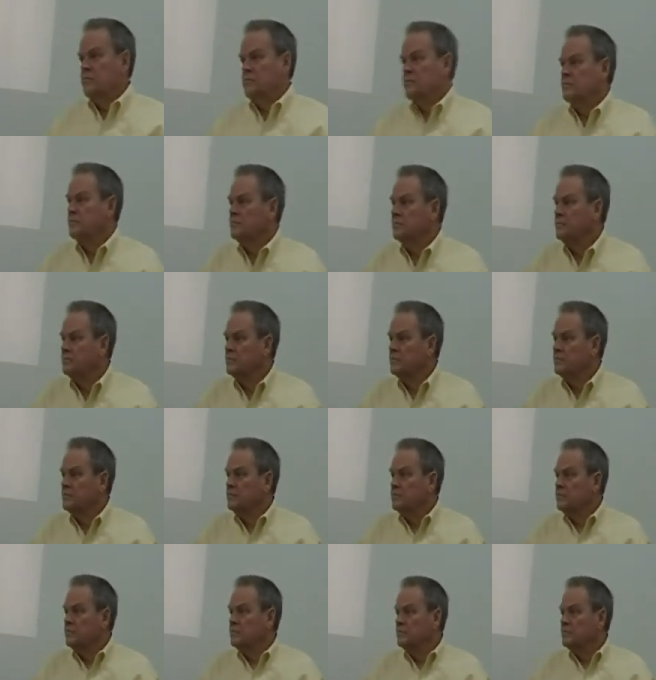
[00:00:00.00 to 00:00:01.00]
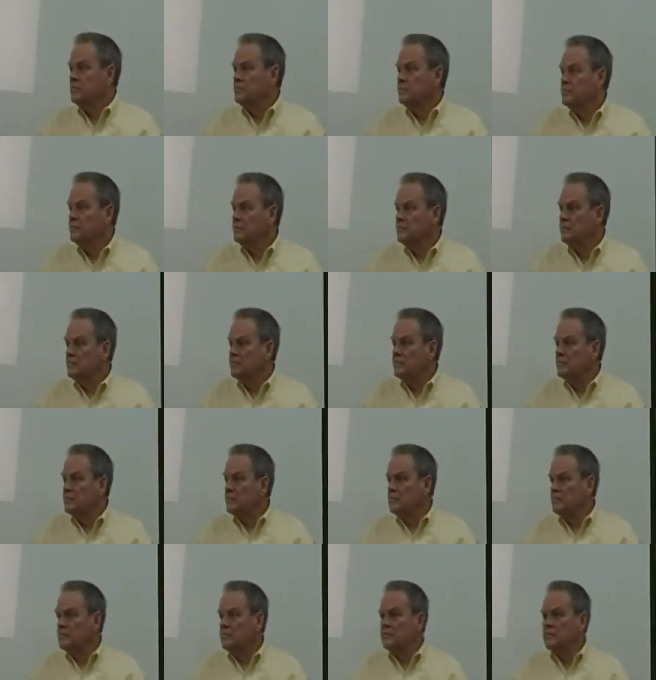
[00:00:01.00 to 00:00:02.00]

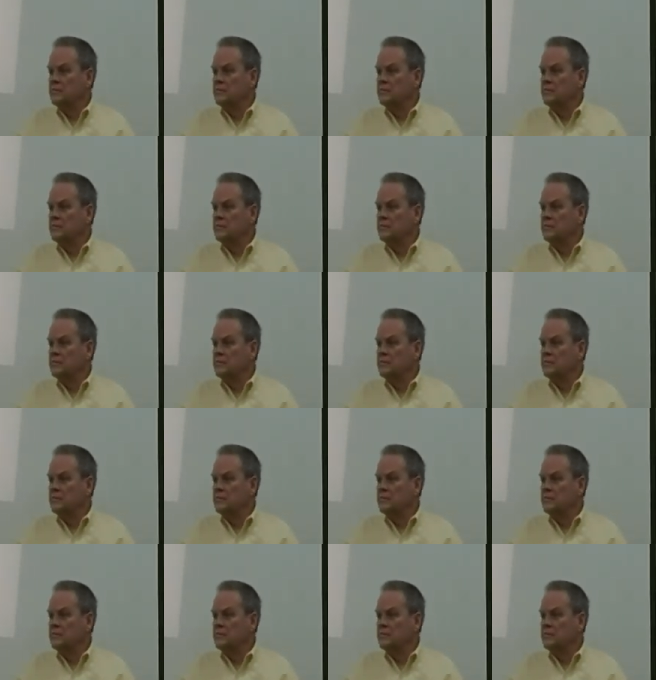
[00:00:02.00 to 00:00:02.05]
(no one is talking)